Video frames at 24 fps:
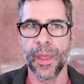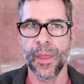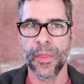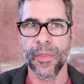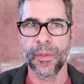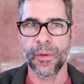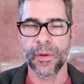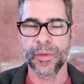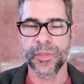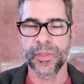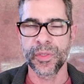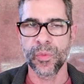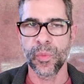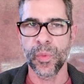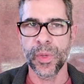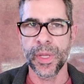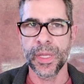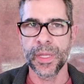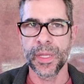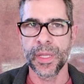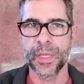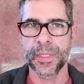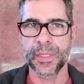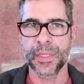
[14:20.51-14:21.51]
there is a
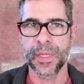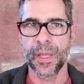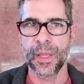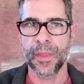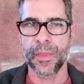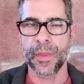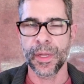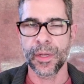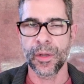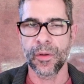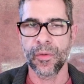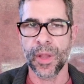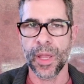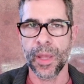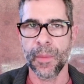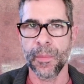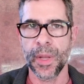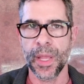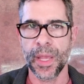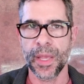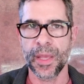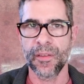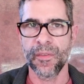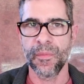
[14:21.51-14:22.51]
weakness that
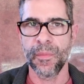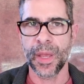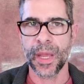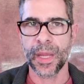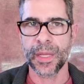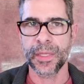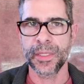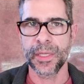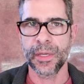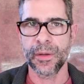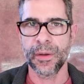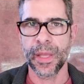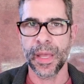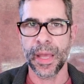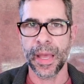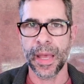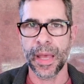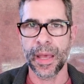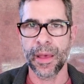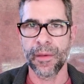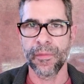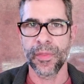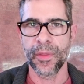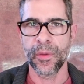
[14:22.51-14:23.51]
gram-negative bacteria
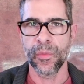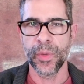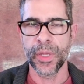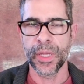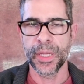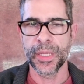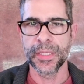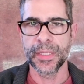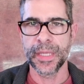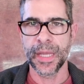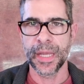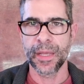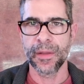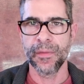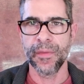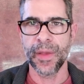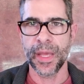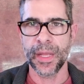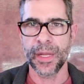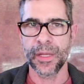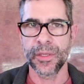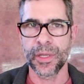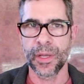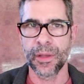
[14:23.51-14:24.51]
have that we can take
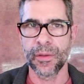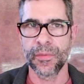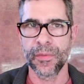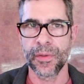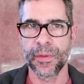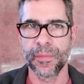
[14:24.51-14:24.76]
advantage of.